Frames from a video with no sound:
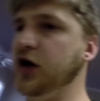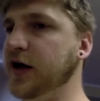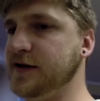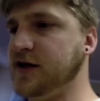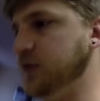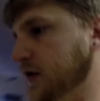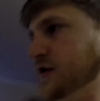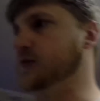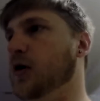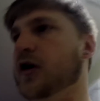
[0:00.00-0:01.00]
good. It's on one
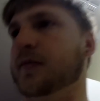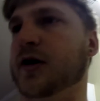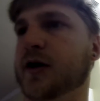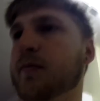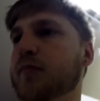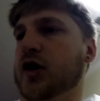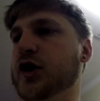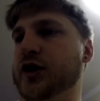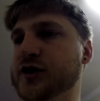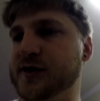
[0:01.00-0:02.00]
of the smaller bur
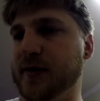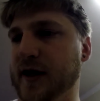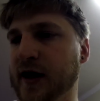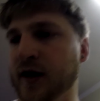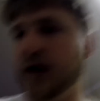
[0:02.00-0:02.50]
burners, but uh,